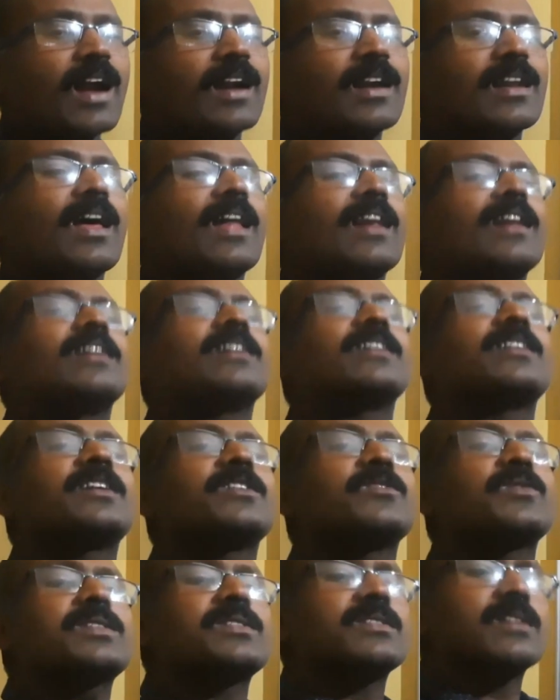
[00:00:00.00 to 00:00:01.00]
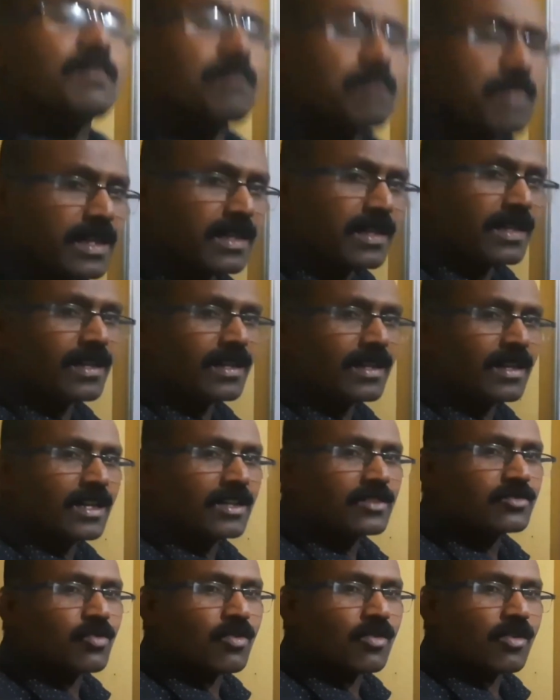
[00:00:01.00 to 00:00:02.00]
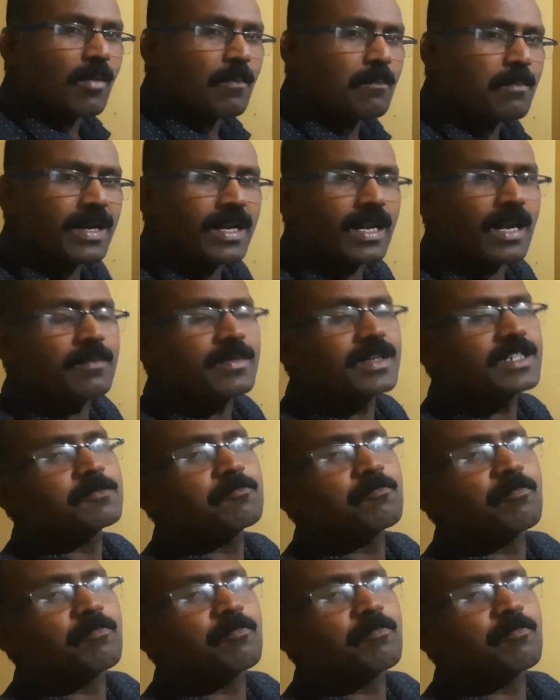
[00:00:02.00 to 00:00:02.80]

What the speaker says: and earlier it was completed. So completed means